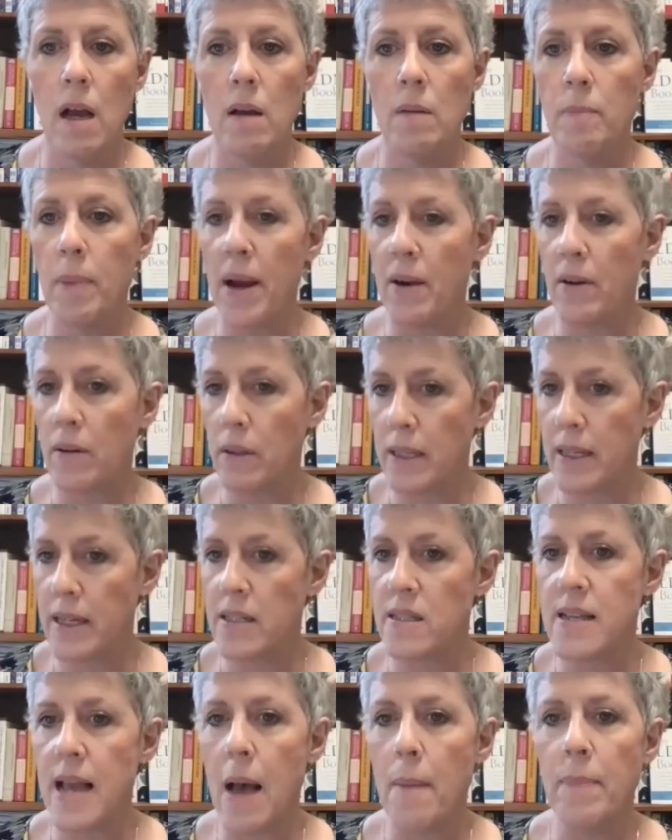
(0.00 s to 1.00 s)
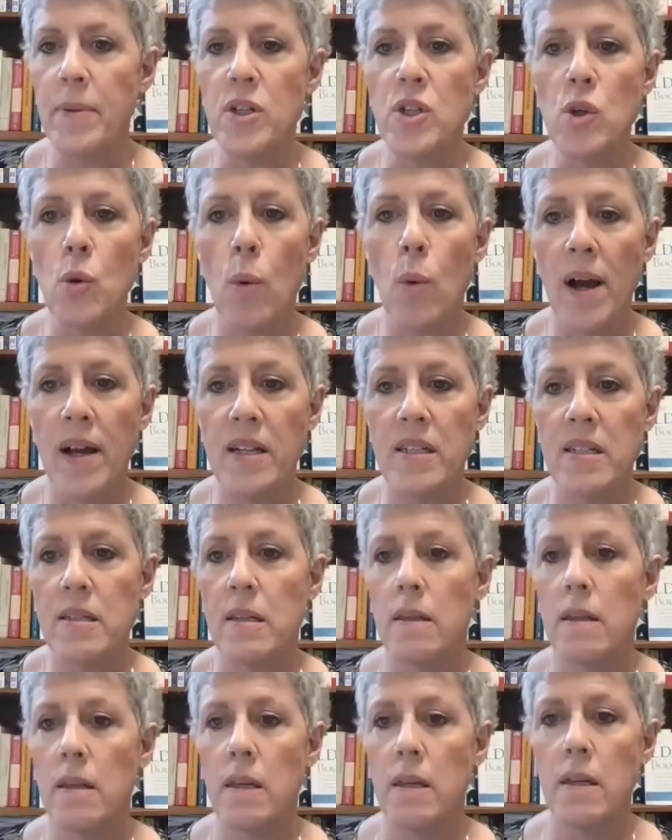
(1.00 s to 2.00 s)
Apparently it's happened twice
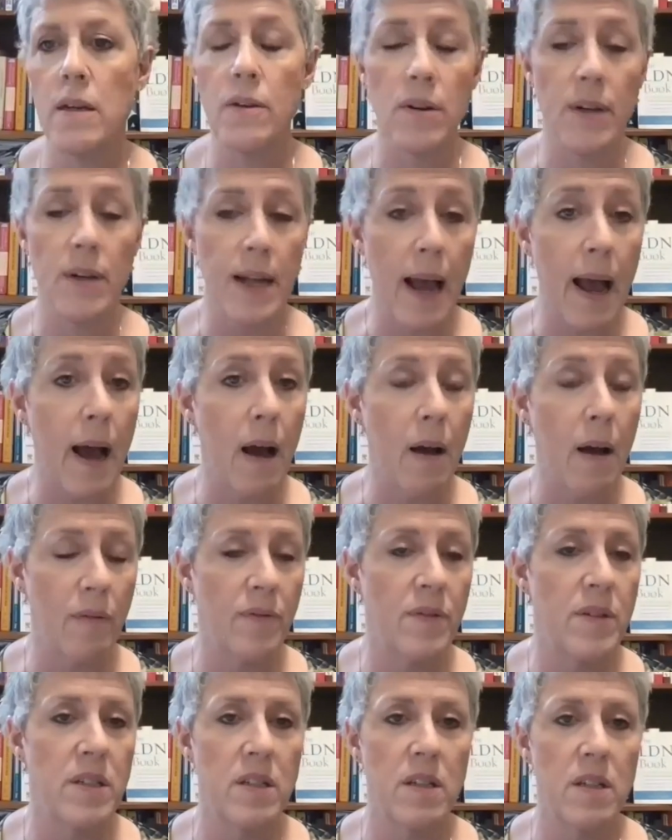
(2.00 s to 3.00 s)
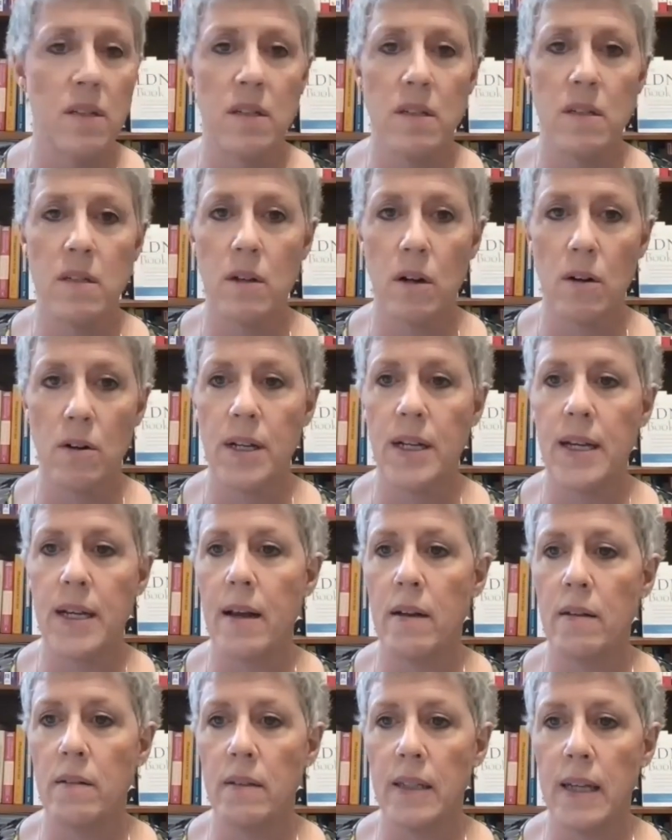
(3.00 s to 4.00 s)
in the year and a half since starting
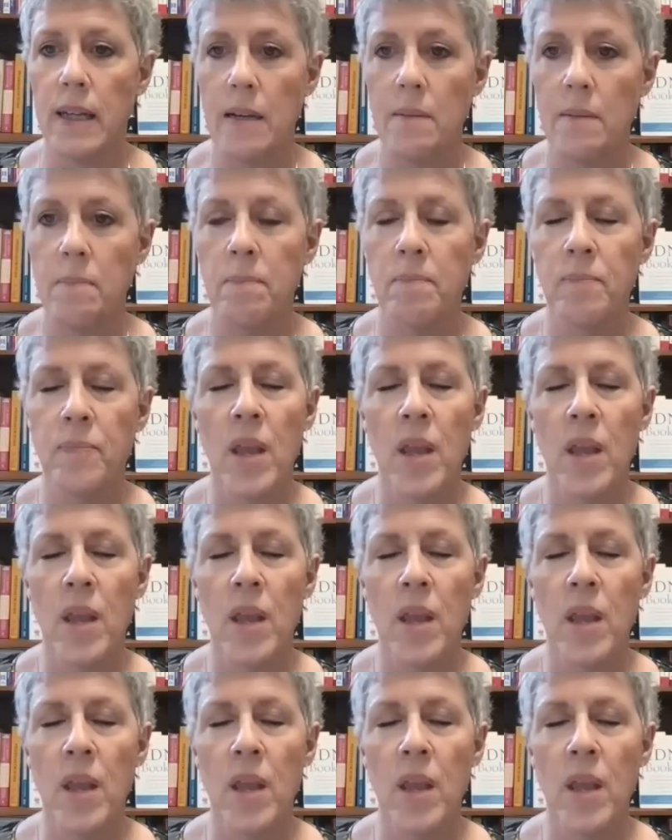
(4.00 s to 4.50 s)
LDN.